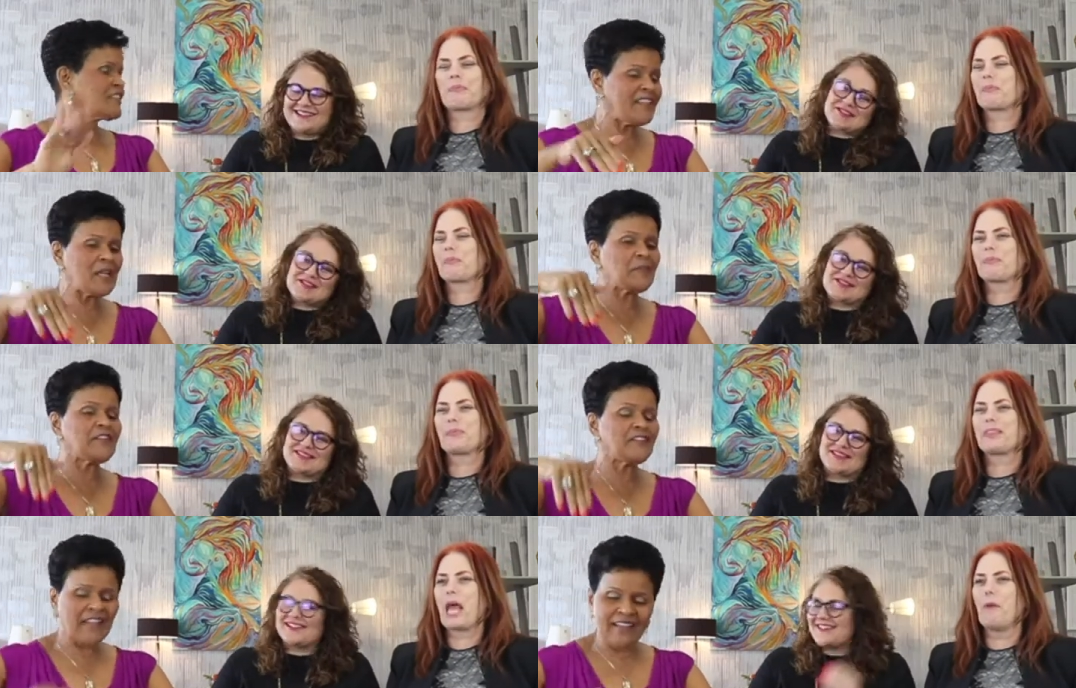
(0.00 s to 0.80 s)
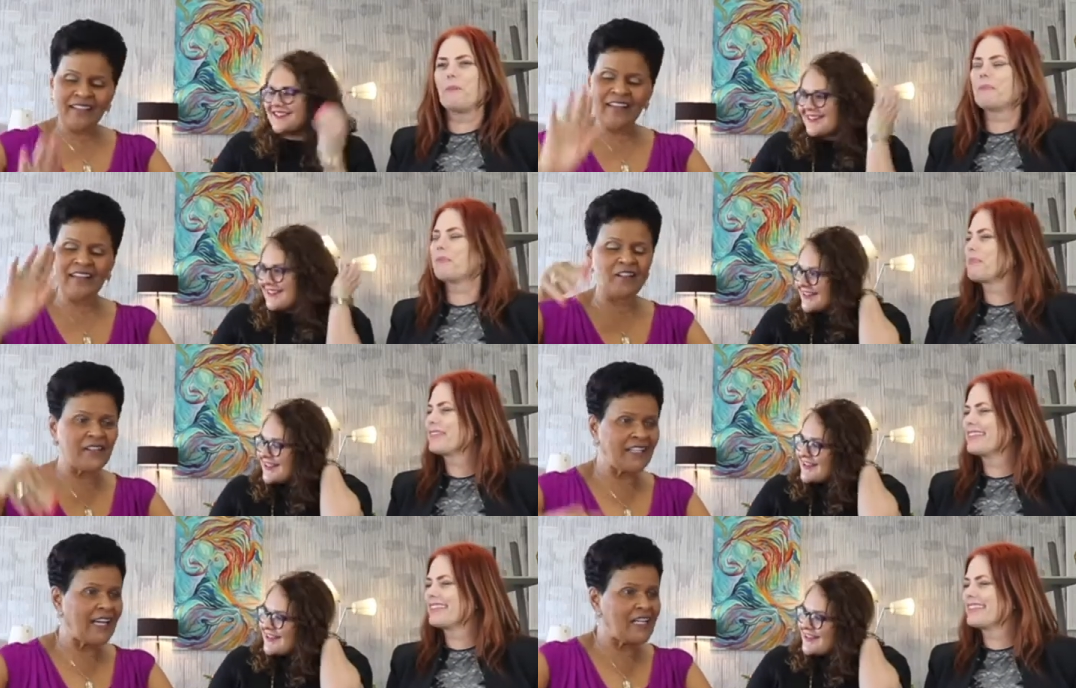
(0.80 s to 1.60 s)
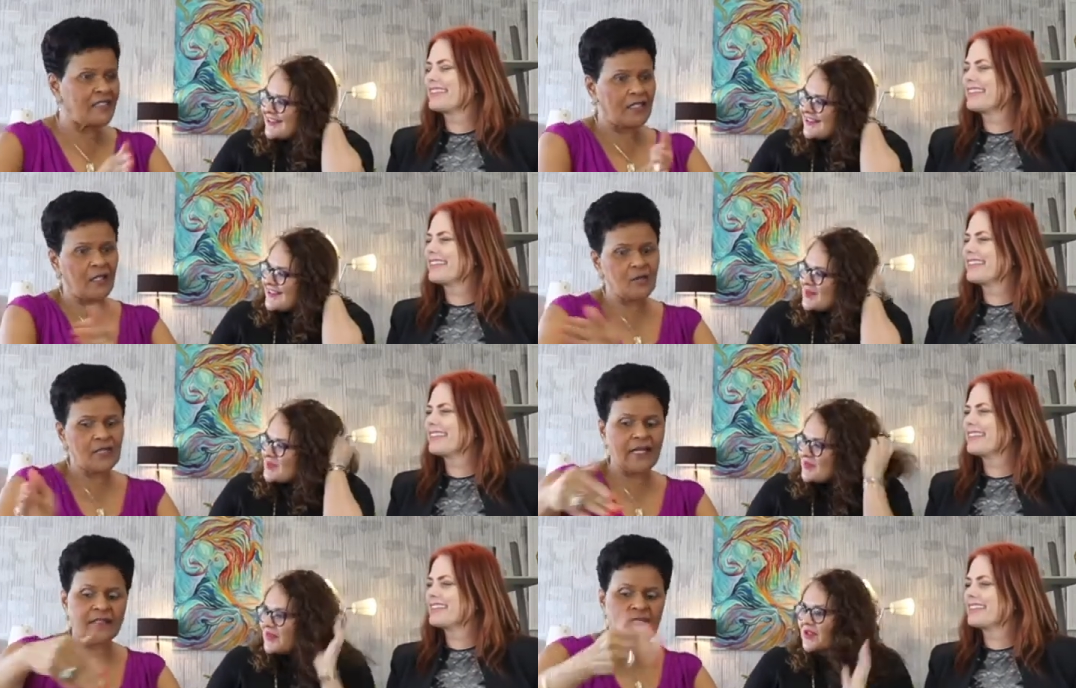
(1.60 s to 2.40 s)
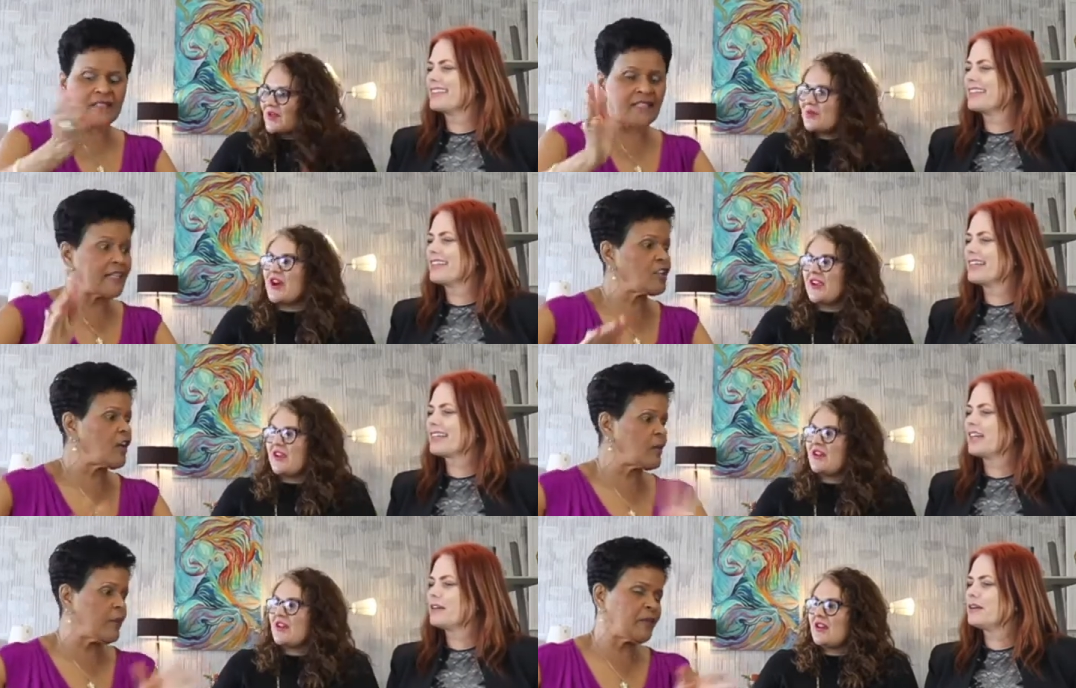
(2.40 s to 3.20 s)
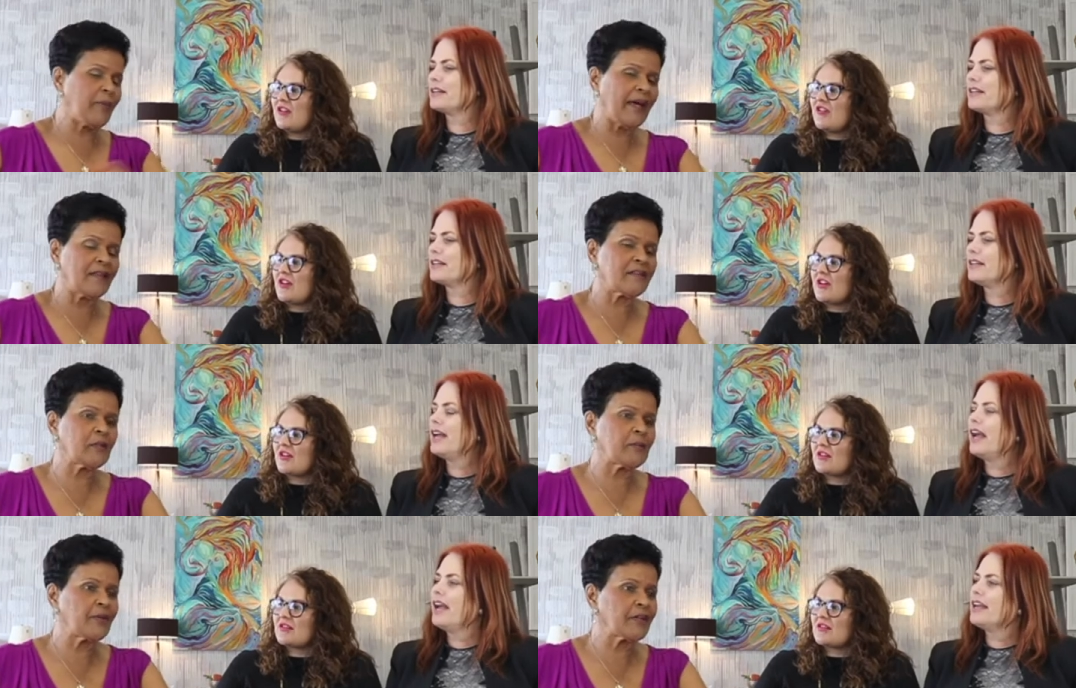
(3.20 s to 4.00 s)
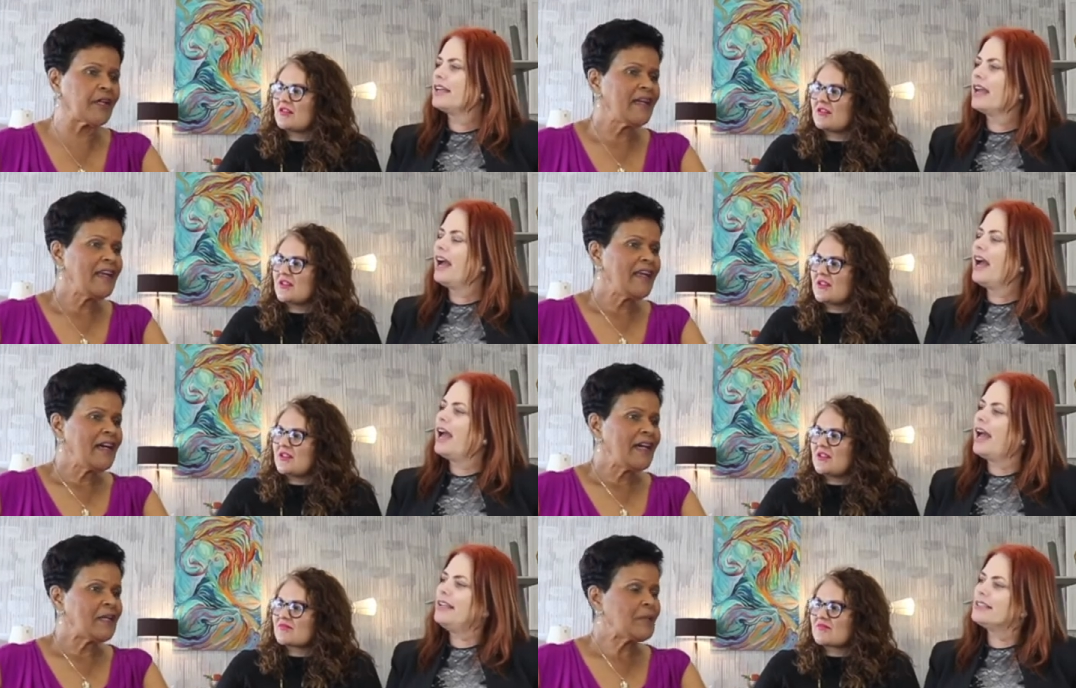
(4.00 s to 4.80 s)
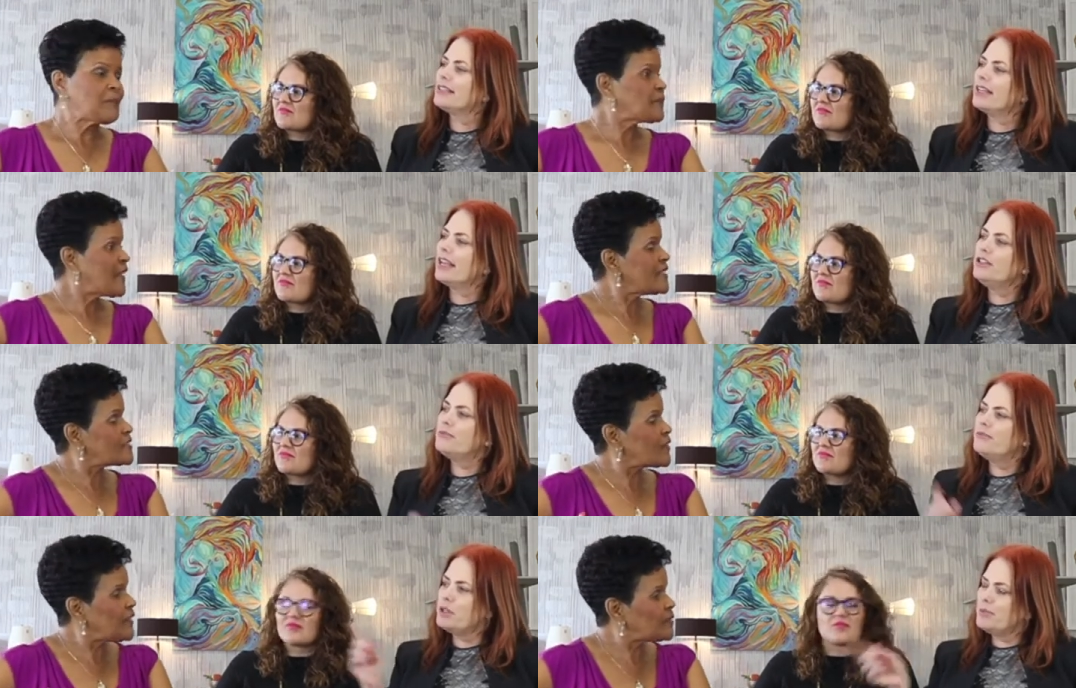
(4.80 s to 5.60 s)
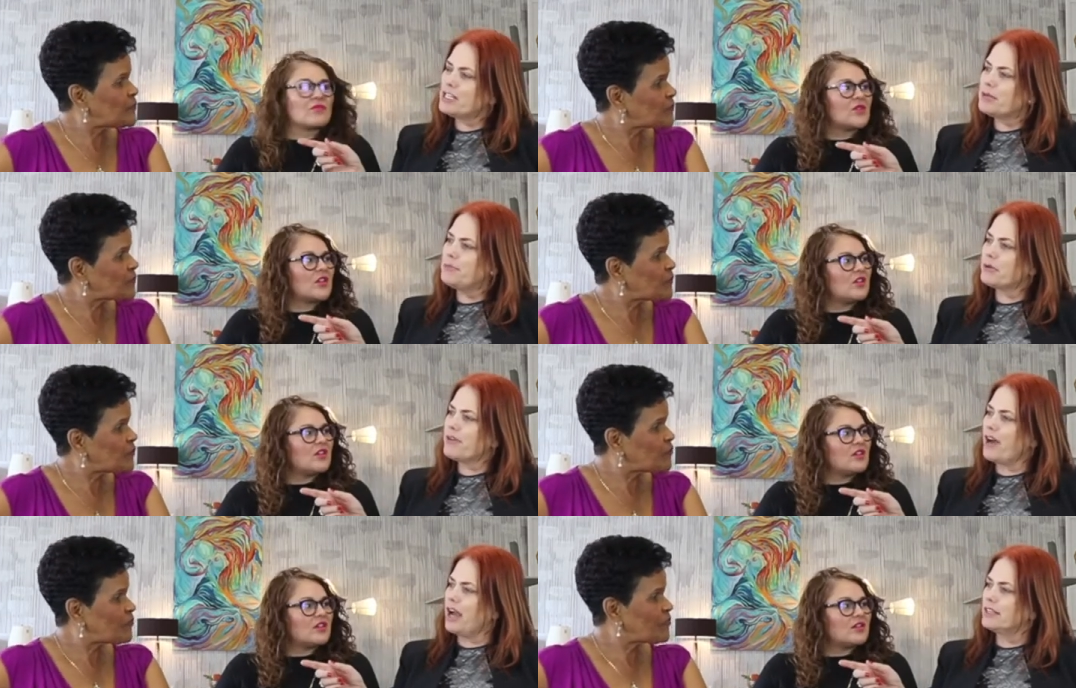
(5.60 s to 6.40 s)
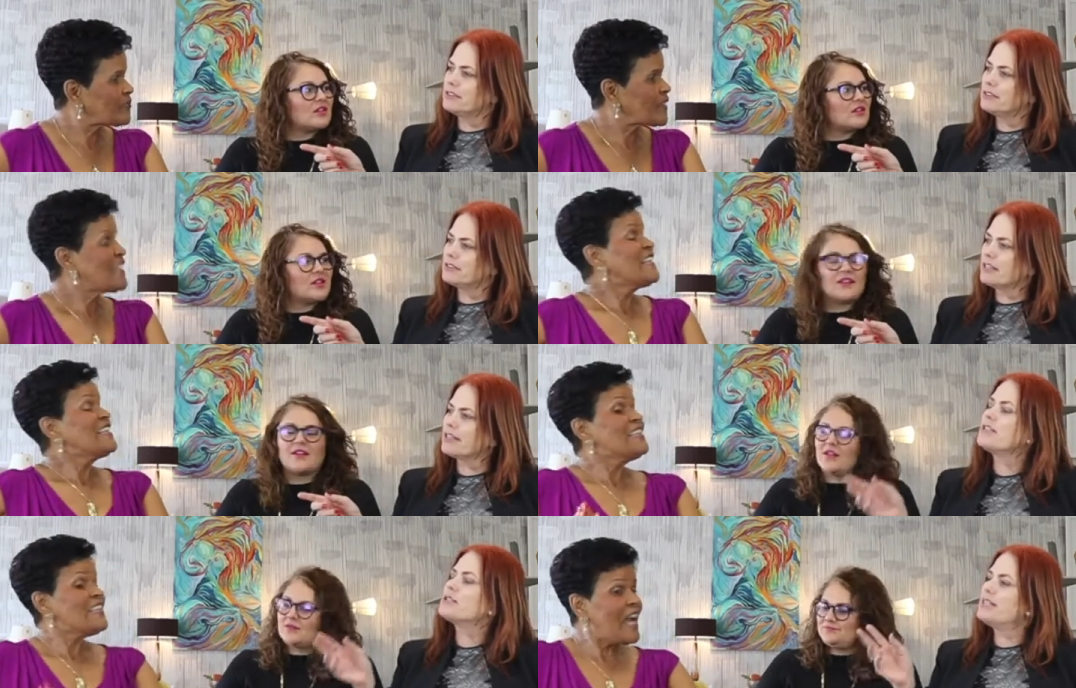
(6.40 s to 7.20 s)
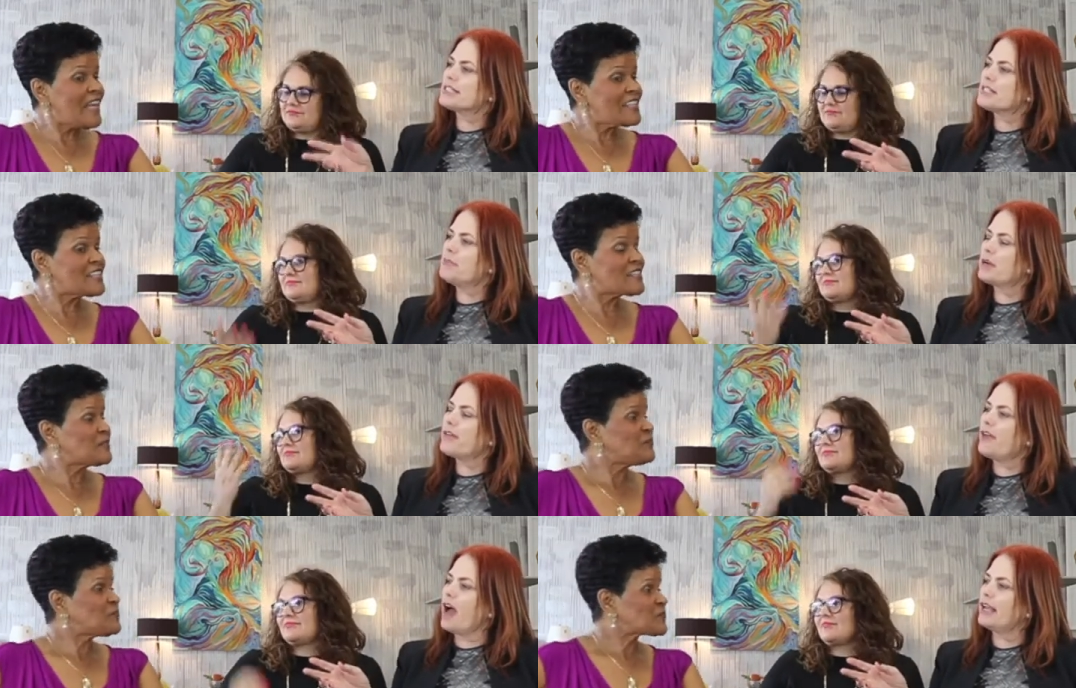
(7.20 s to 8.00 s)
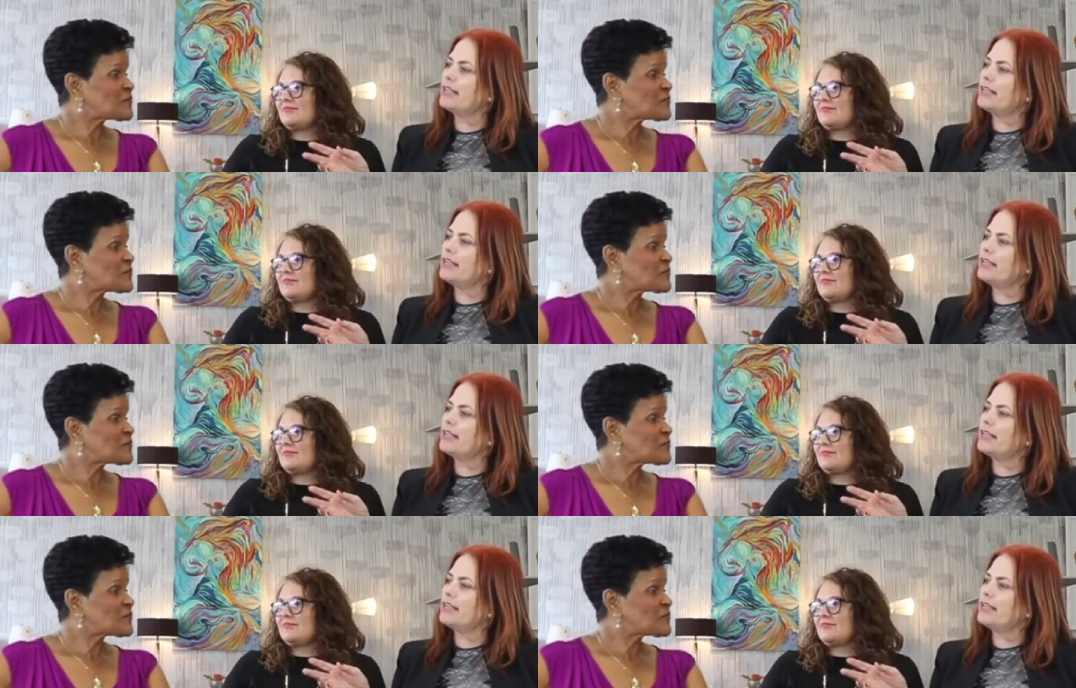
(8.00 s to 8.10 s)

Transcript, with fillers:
Speaker 1: think, nice but to you've think. got to kind of realize that it goes like this. And right. talk about the path in the book. Yeah. Um, and,
Speaker 2: and you, you mentioned marathon. Okay, so yes. it is a marathon,